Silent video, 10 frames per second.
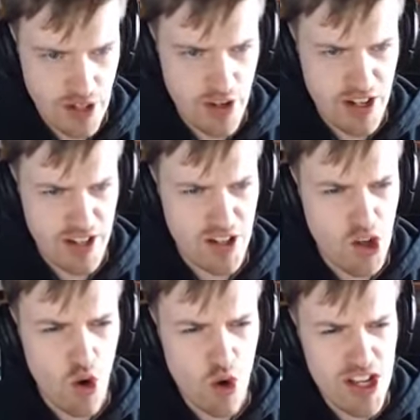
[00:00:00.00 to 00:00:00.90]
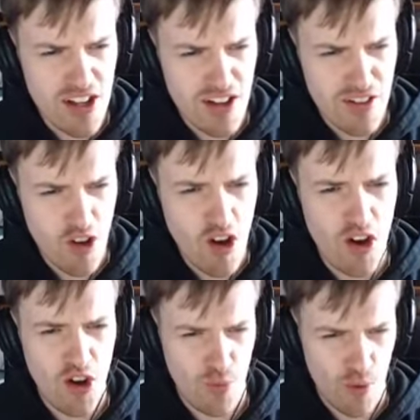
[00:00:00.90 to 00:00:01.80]
Okay, Koi the
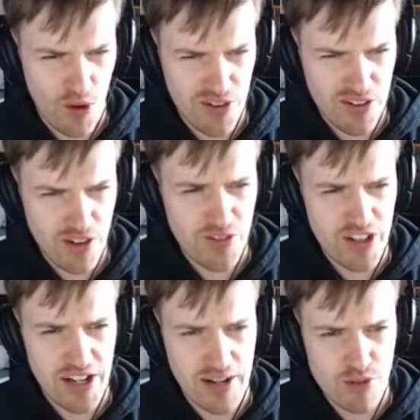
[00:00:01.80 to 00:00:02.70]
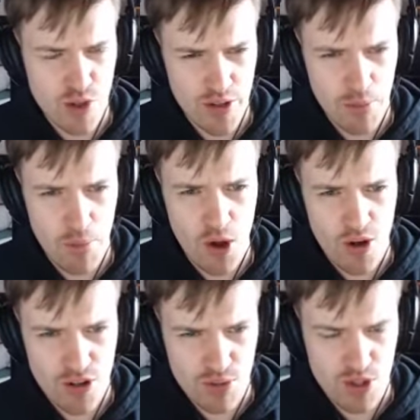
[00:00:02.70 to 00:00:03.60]
Hard One. Lovely name. Trailer
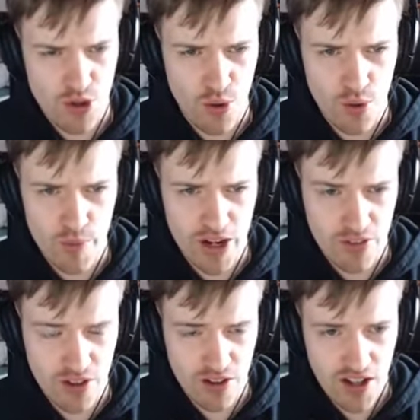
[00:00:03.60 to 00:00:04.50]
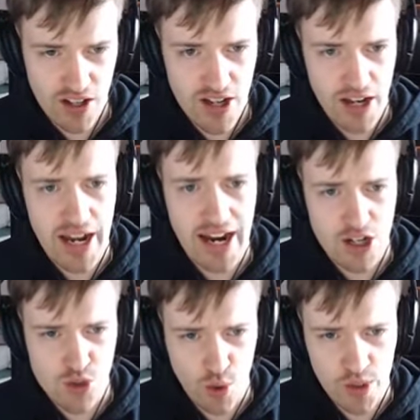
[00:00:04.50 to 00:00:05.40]
Park Patrol. And we have a an
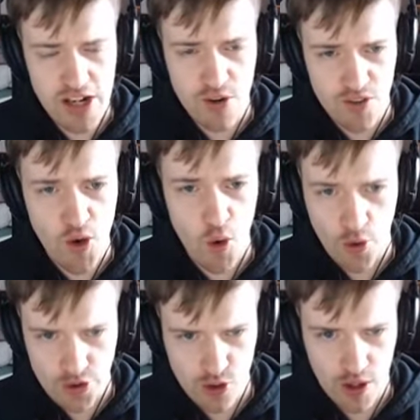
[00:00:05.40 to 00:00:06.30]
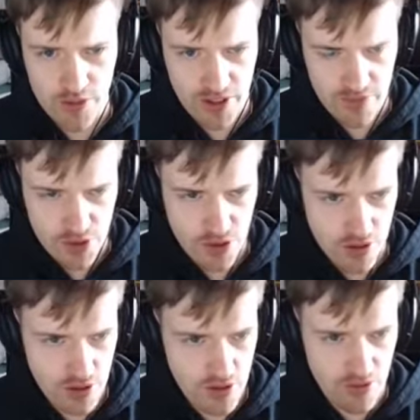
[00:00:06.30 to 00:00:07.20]
actual ear of corn driving the
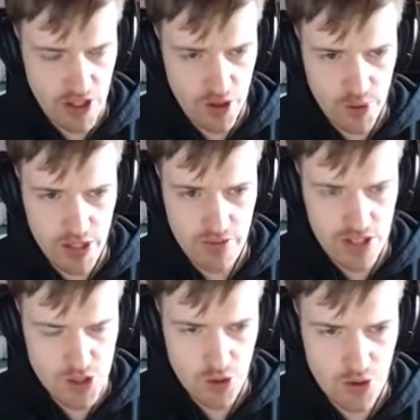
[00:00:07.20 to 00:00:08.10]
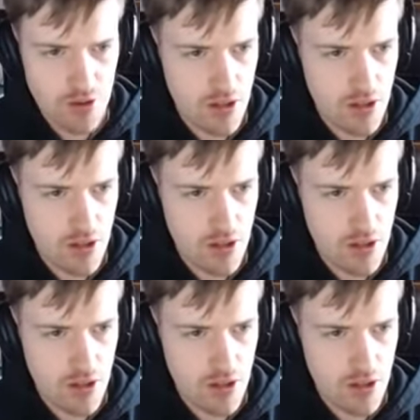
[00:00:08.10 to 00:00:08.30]
vehicle here. That's good.